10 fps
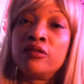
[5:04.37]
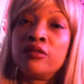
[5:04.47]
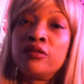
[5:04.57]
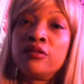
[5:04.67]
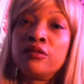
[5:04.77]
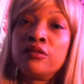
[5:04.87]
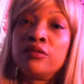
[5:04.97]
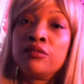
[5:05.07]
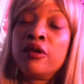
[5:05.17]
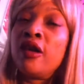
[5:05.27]
for all
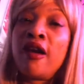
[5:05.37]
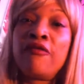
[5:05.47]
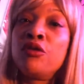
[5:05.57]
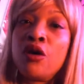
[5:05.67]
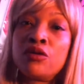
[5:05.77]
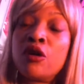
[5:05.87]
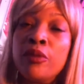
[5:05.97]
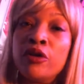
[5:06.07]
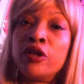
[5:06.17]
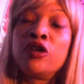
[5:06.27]
seven of them STDs.
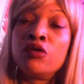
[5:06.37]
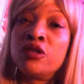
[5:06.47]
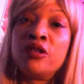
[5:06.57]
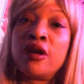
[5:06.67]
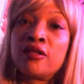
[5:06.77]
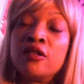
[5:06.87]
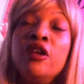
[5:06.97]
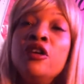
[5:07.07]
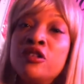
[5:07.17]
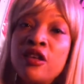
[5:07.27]
And then you need to bring the
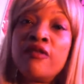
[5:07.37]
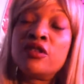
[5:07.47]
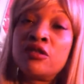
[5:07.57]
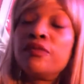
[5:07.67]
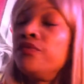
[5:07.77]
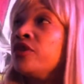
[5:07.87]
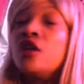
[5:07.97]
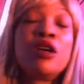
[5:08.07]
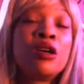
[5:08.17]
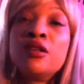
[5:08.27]
paperwork and let us know that
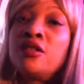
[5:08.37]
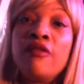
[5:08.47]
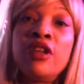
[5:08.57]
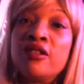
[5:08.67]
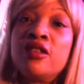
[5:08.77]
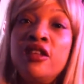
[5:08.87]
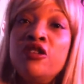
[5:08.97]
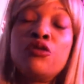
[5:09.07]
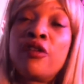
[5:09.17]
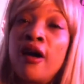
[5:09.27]
you ain't rocking with them
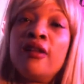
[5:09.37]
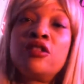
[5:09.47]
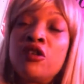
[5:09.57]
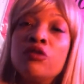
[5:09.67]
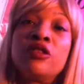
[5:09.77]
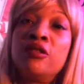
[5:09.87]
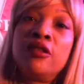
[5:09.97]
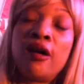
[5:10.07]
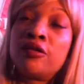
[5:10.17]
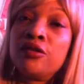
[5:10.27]
because they are appearing
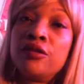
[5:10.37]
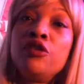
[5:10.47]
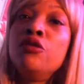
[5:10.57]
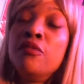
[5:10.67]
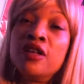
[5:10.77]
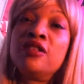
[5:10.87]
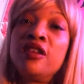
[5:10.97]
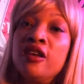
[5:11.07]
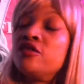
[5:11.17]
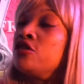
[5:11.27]
in your face. They're
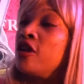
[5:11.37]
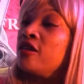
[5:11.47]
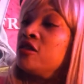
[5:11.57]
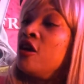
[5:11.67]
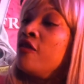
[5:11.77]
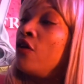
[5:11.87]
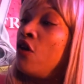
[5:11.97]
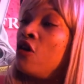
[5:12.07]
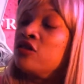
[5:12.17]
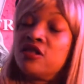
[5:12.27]
coming out in your
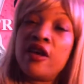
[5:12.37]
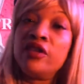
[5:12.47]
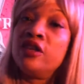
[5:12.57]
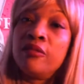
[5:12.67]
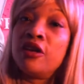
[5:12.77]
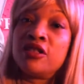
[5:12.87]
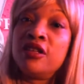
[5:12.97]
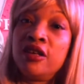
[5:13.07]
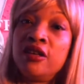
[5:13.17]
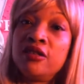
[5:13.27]
face. I see the diseases
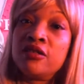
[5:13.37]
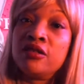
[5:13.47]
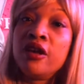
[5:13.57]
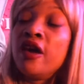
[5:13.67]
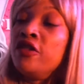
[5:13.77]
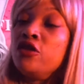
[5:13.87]
all in your face.